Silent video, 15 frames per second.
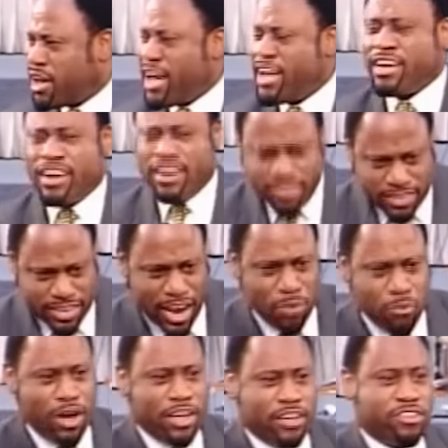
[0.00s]
I could
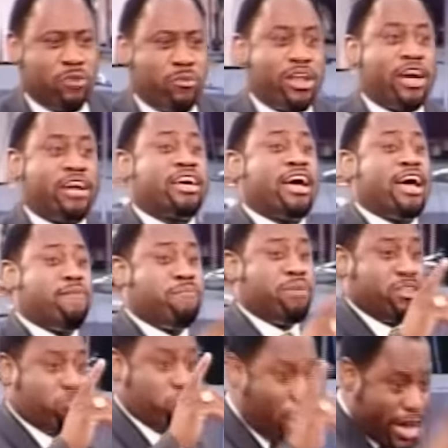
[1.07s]
understand why you say, well, I can't
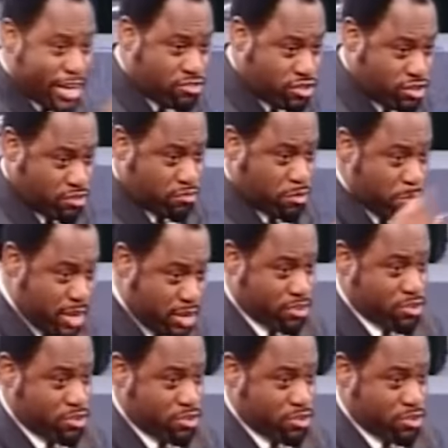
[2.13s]
be the white Jesus for me